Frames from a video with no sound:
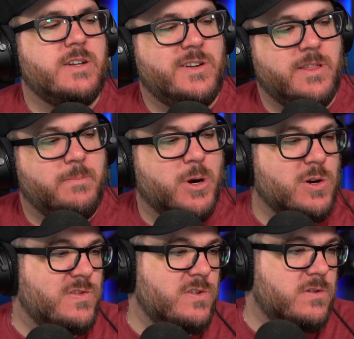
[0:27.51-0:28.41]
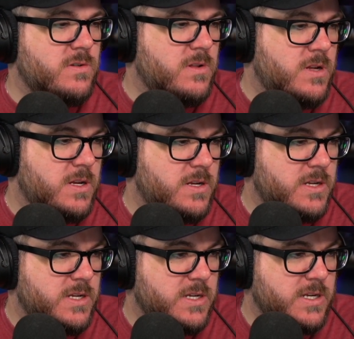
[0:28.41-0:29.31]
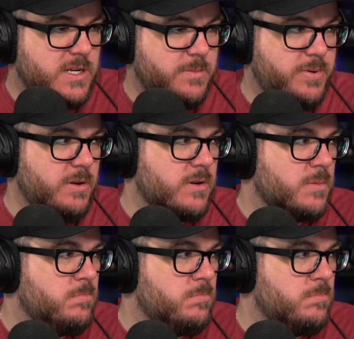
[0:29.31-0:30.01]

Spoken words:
to the personal computer.